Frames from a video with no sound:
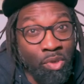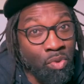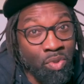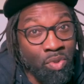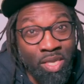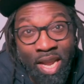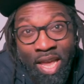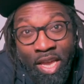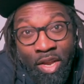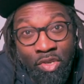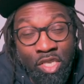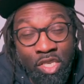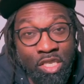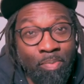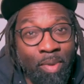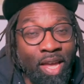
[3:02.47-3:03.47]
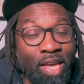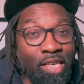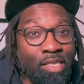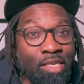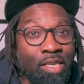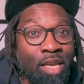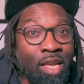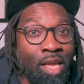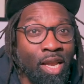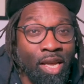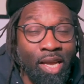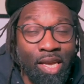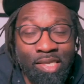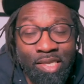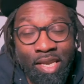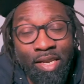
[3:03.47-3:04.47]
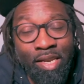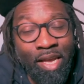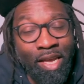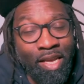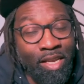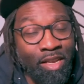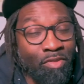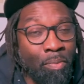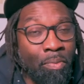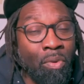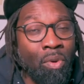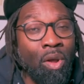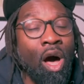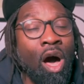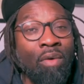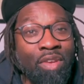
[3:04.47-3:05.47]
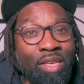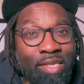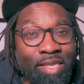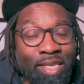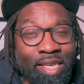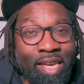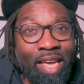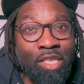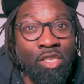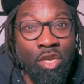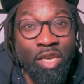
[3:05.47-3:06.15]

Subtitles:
who's in acres of space. Like I said, like Liverpool obviously like to